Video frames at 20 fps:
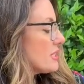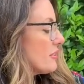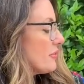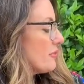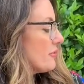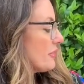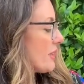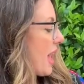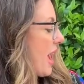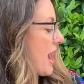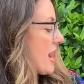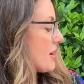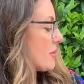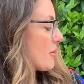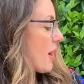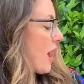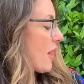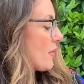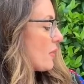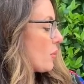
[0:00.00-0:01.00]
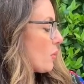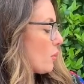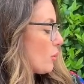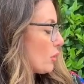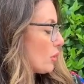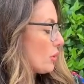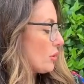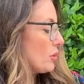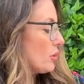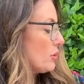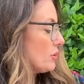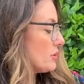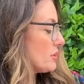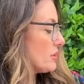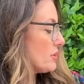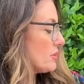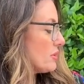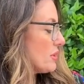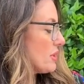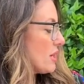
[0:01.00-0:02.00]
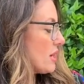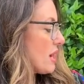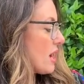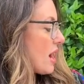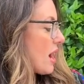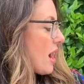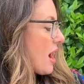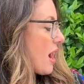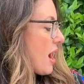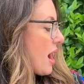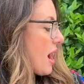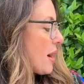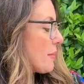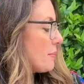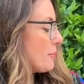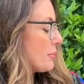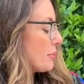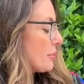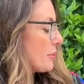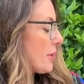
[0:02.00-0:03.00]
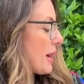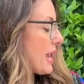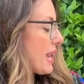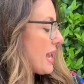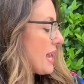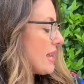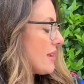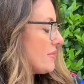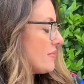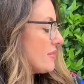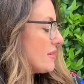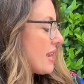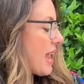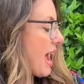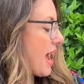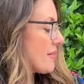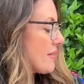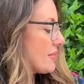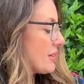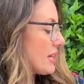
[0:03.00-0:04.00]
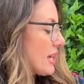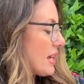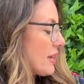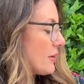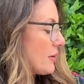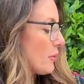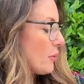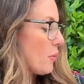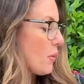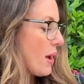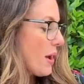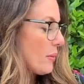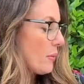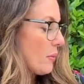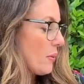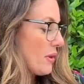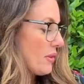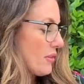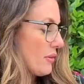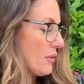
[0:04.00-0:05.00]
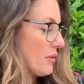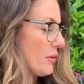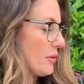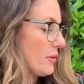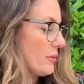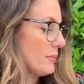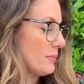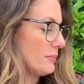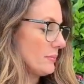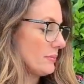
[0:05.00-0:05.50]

Fly around the world. A brave navigator went with her.